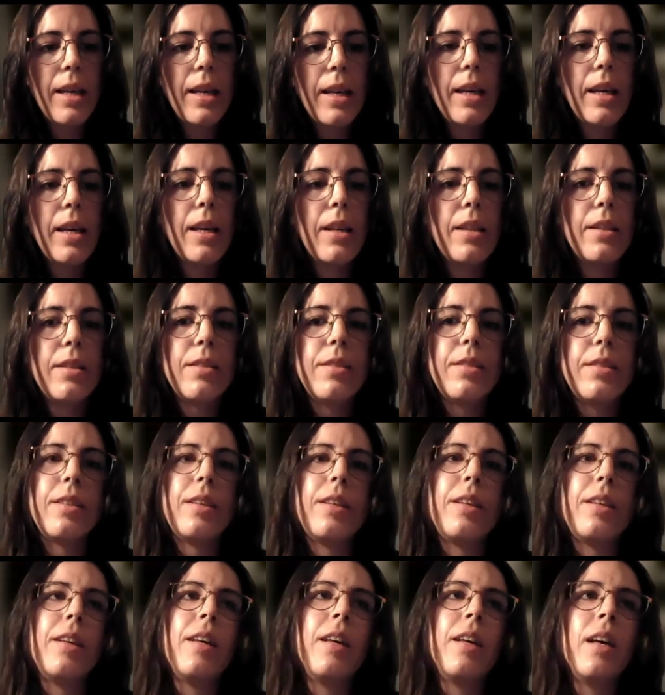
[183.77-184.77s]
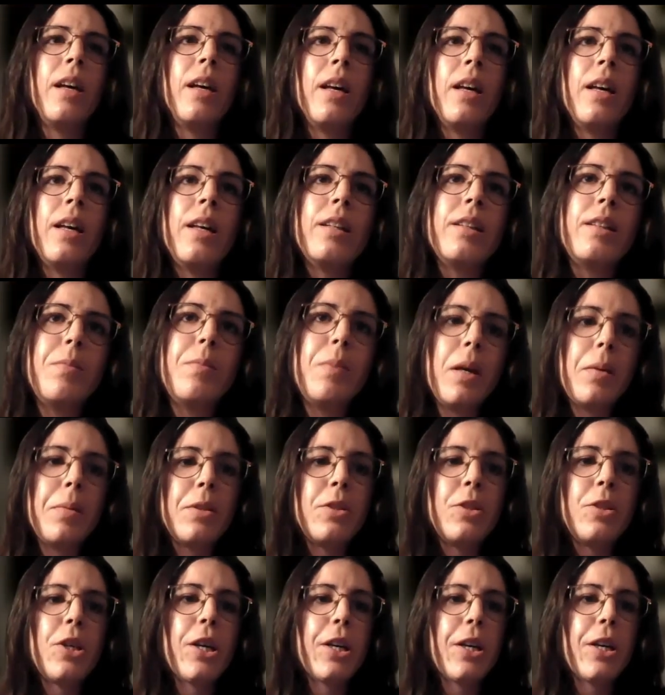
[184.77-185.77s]
And the
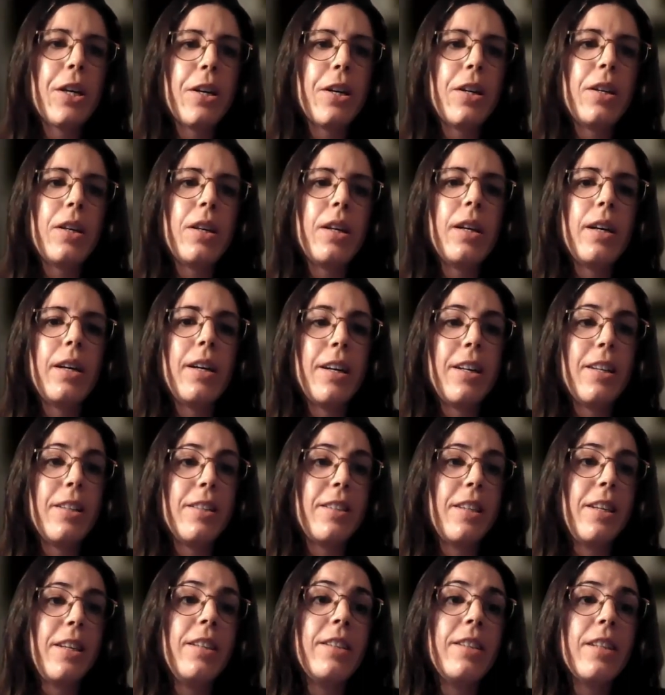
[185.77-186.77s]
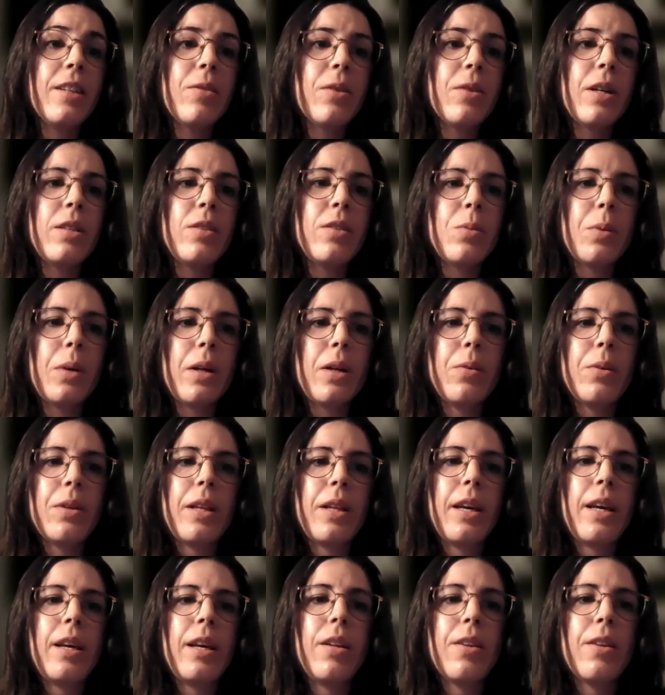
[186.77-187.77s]
BabyChecker integrates well with the
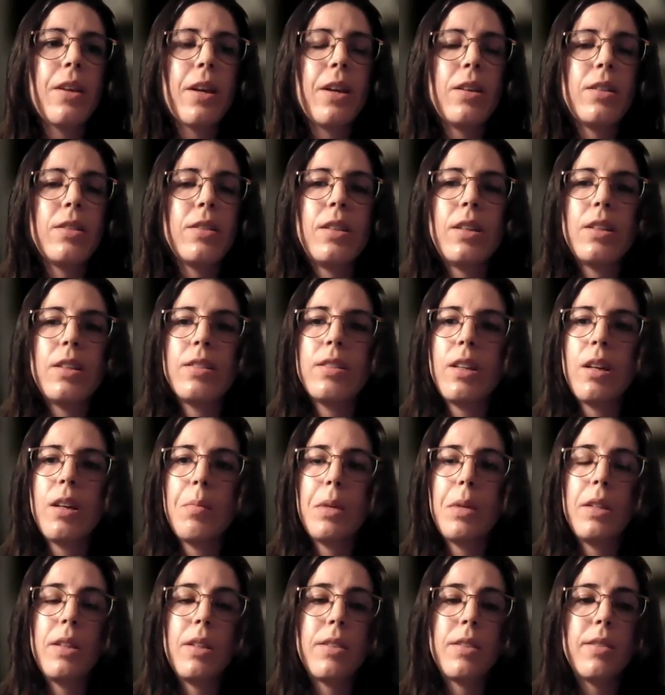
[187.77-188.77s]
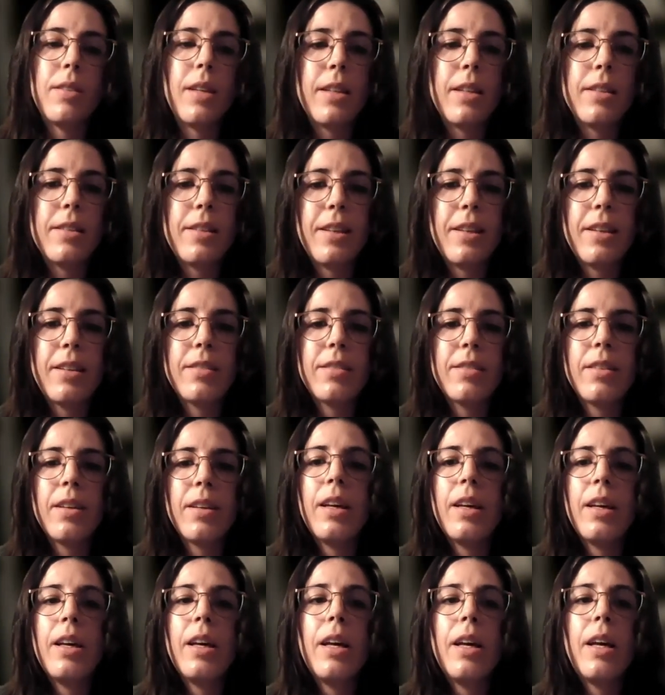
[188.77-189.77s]
healthcare system in these settings,
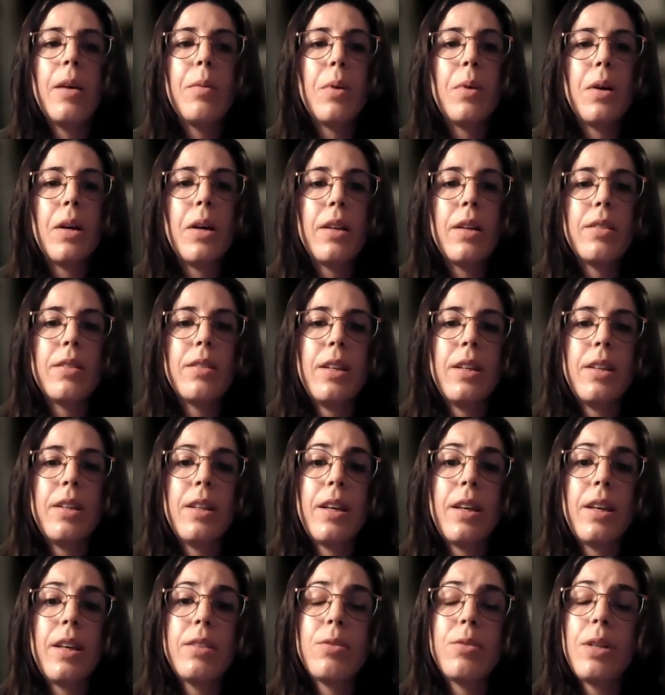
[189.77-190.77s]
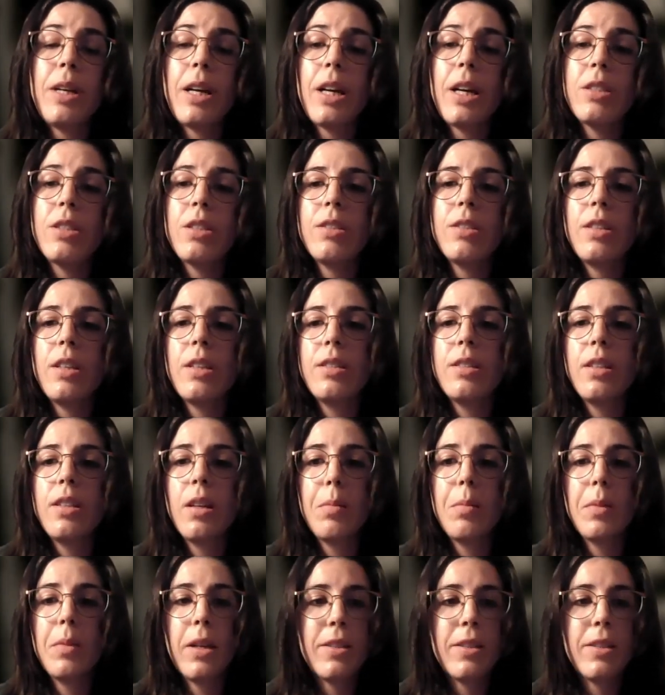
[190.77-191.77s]
as in the triage
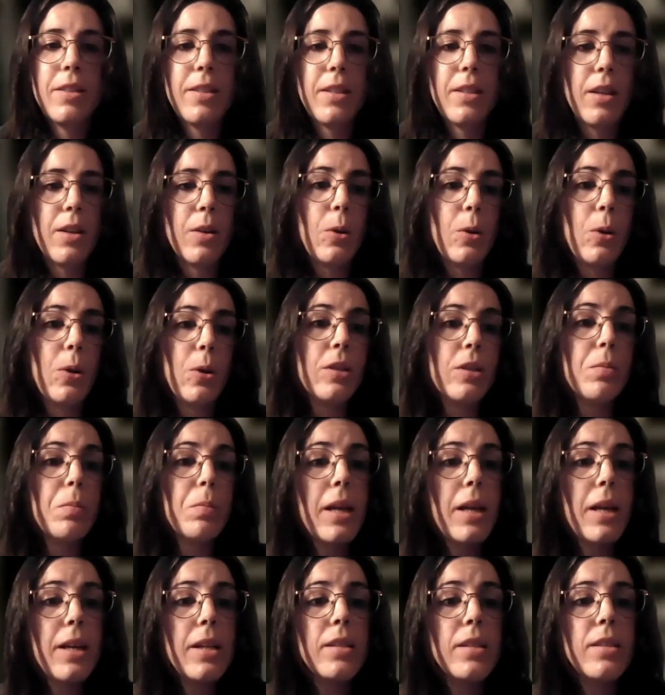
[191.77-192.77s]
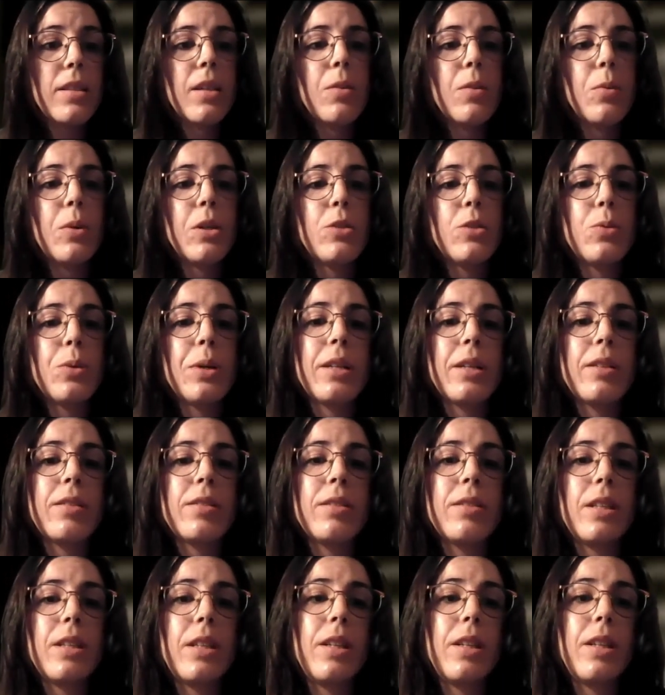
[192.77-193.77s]
system that Julio explained, in which we can
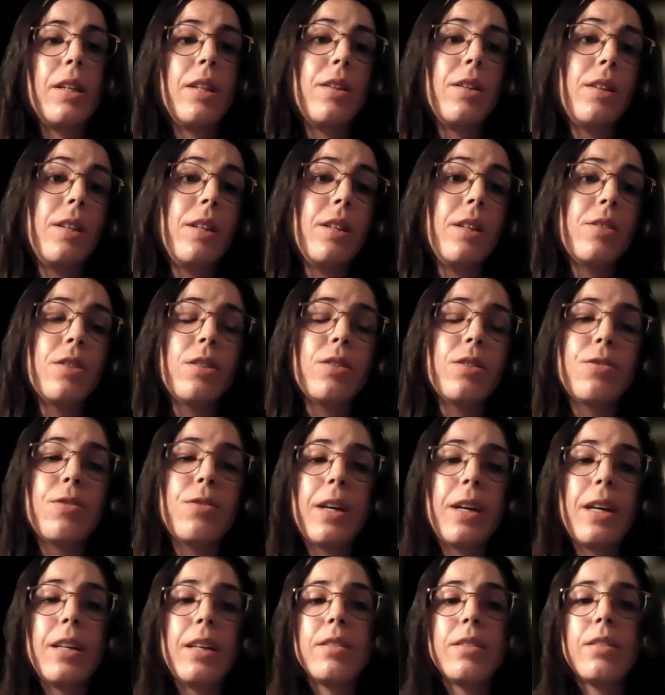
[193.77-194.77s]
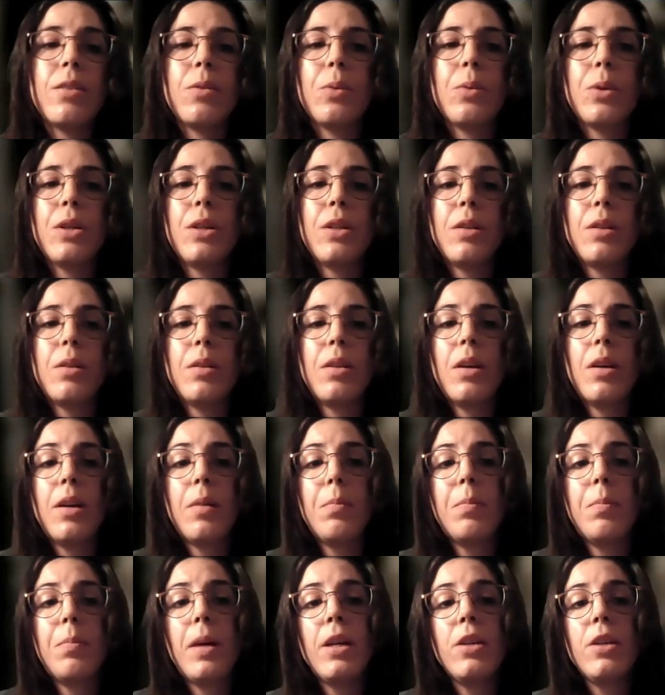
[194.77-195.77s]
see in the initial phase where the
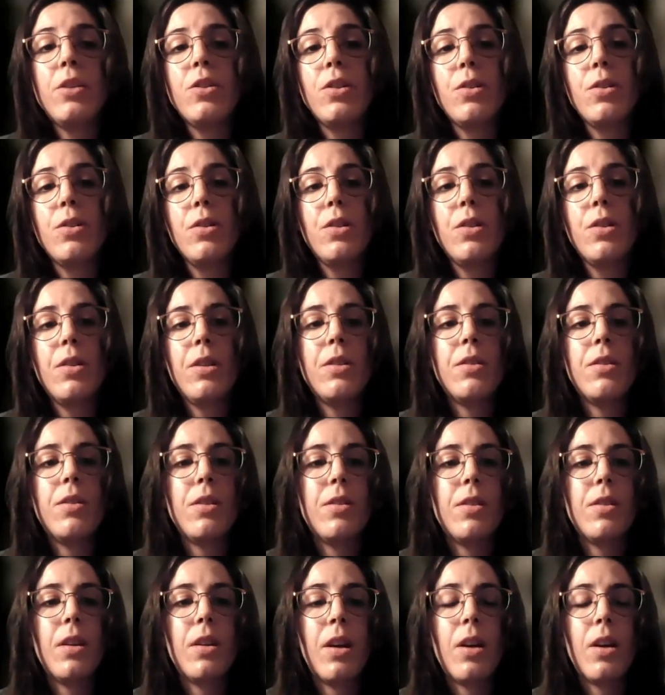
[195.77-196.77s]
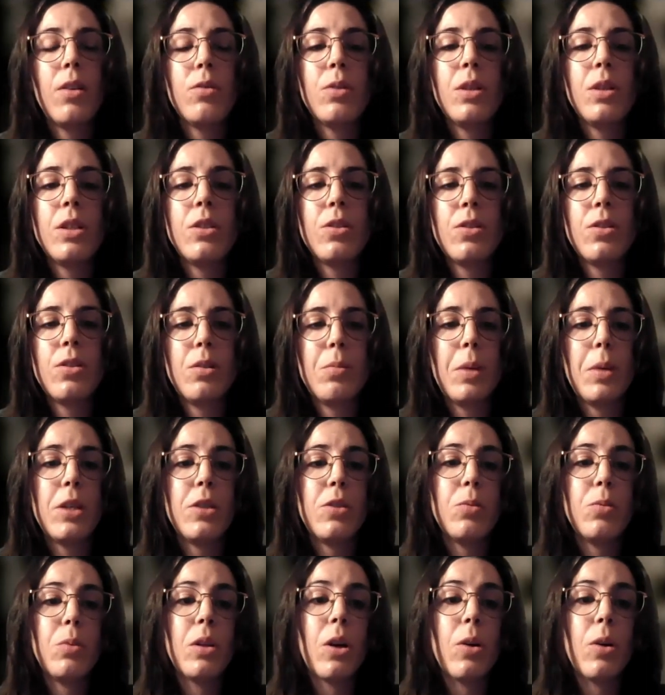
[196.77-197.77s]
patient, this is an outreach, or the
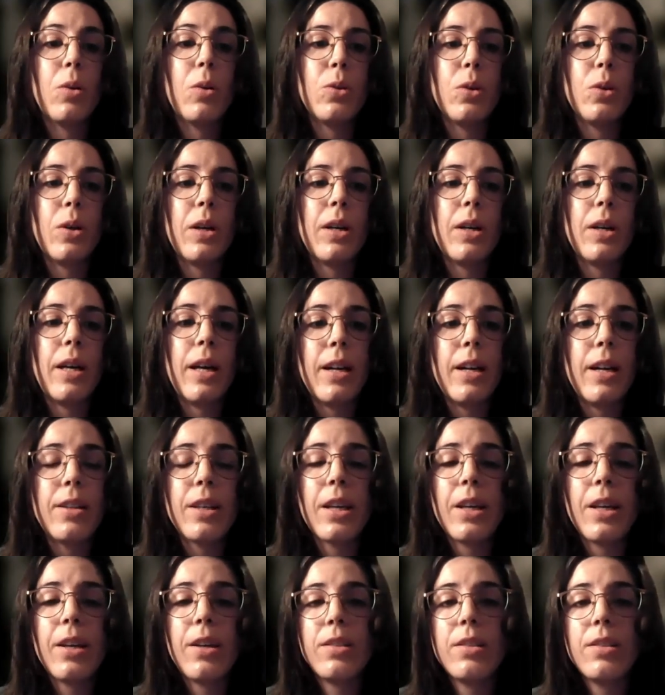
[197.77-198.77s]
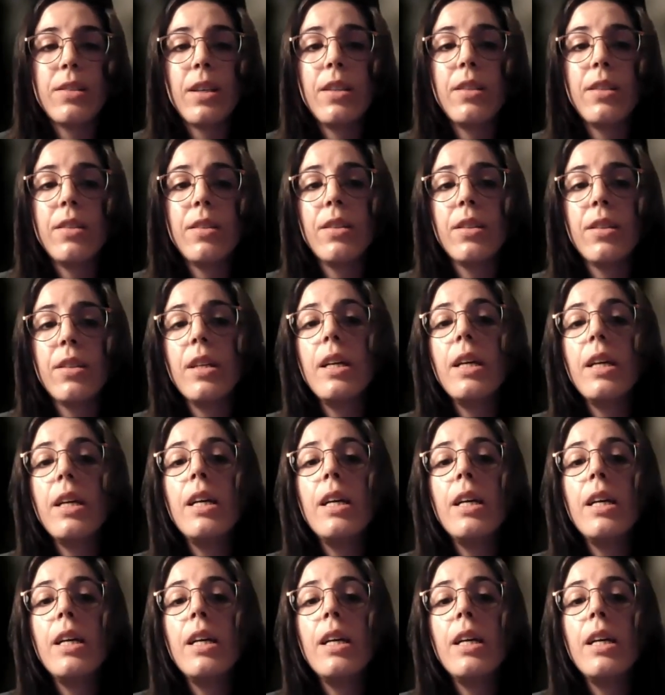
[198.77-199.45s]
patient will go to a healthcare center,